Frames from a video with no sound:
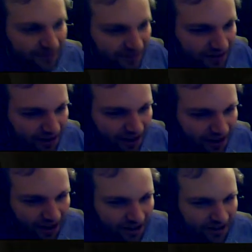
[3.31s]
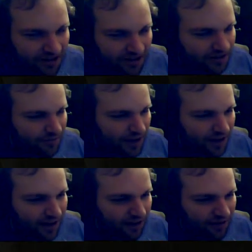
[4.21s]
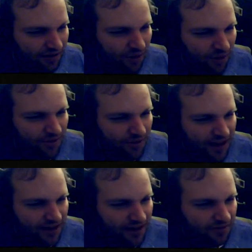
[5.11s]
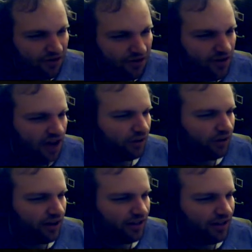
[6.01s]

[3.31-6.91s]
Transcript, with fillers: Uh, your your mic cut out. The problem with that is you now know where I live,